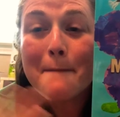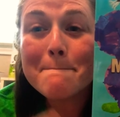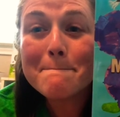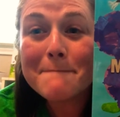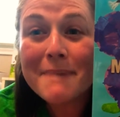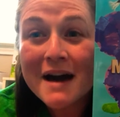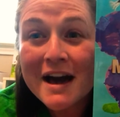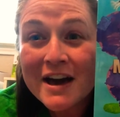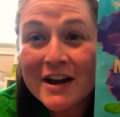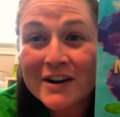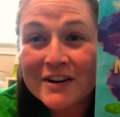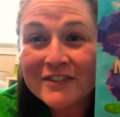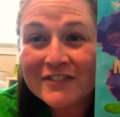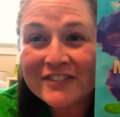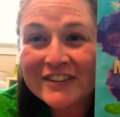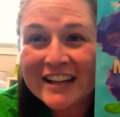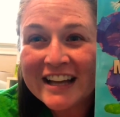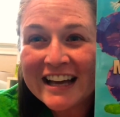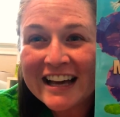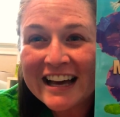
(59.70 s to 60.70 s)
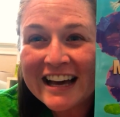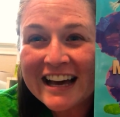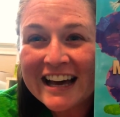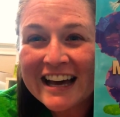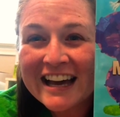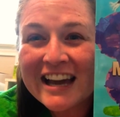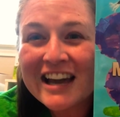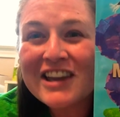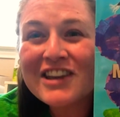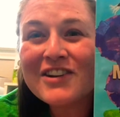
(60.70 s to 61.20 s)

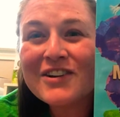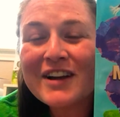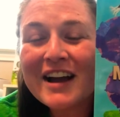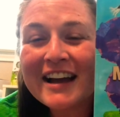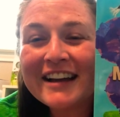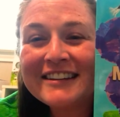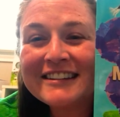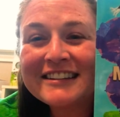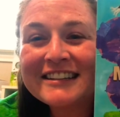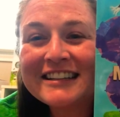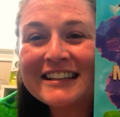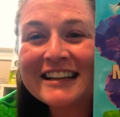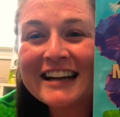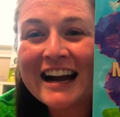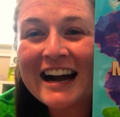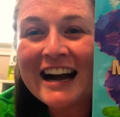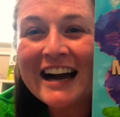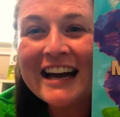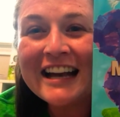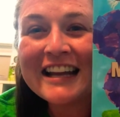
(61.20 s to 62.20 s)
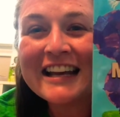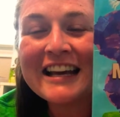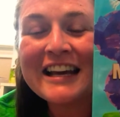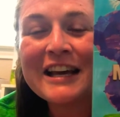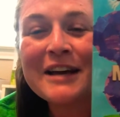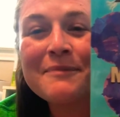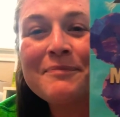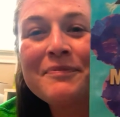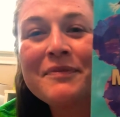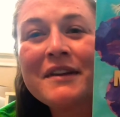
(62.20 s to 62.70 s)
butterfly. You guys got
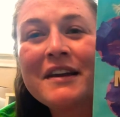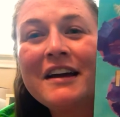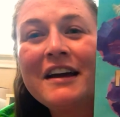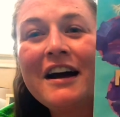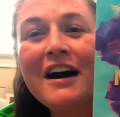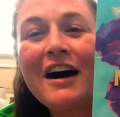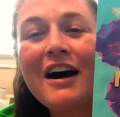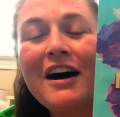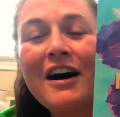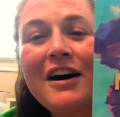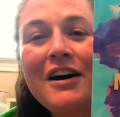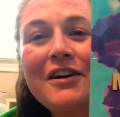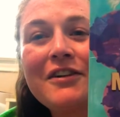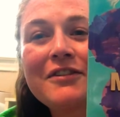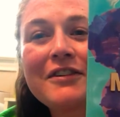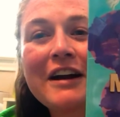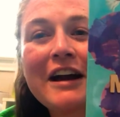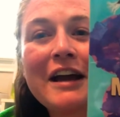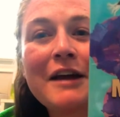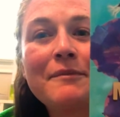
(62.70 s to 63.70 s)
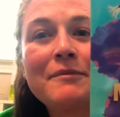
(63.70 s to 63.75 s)
it. All right,